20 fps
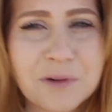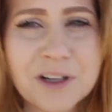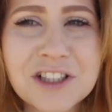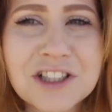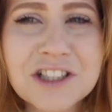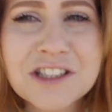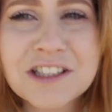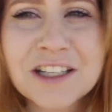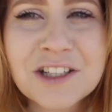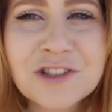we
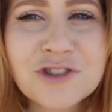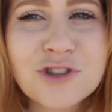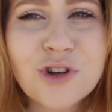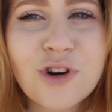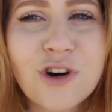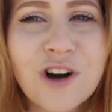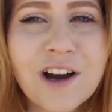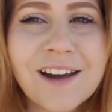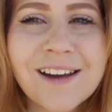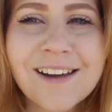just
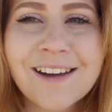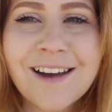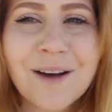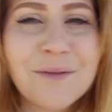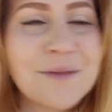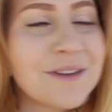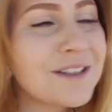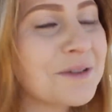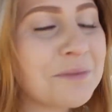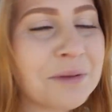enjoy
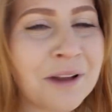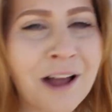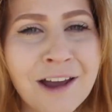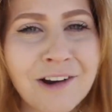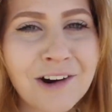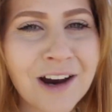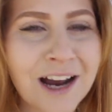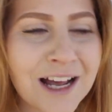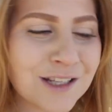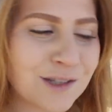coming to
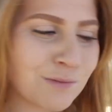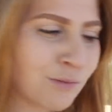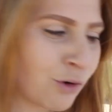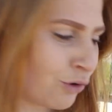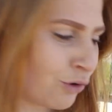playgrounds